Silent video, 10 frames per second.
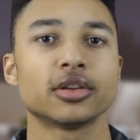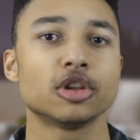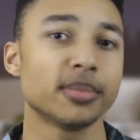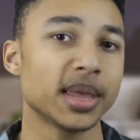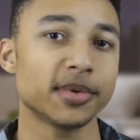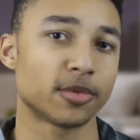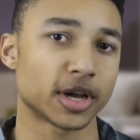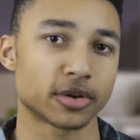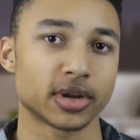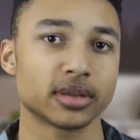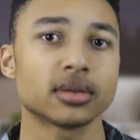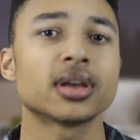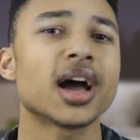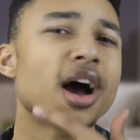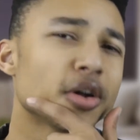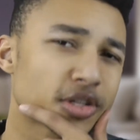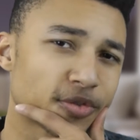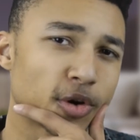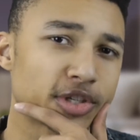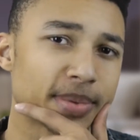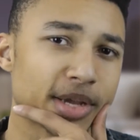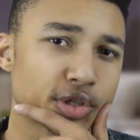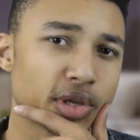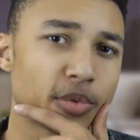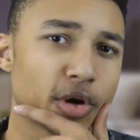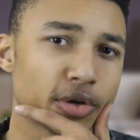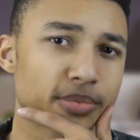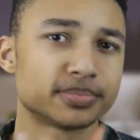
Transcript: You may be wondering, how does Photoshop actually work?